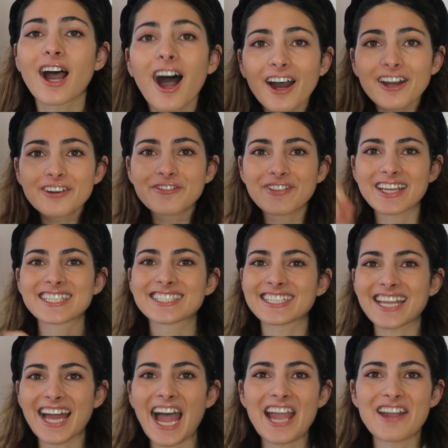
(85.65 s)
other things
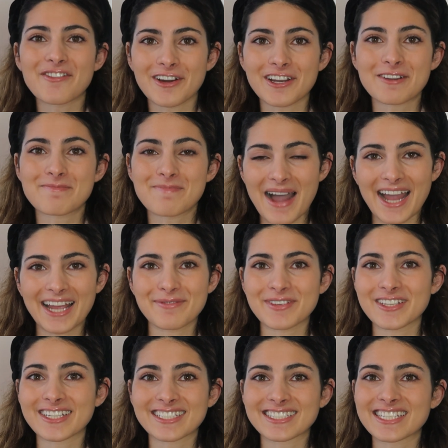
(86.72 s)
that I want to buy,
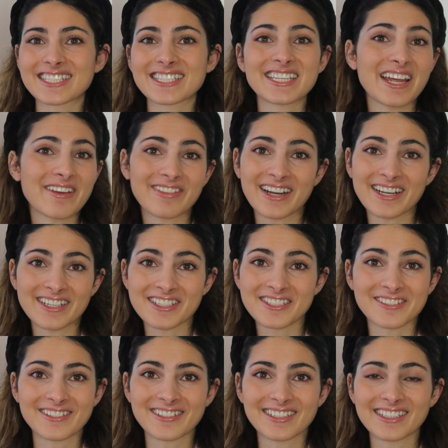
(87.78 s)
because it's a never-ending
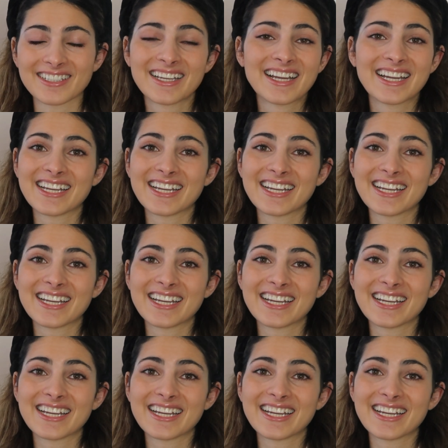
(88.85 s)
circle.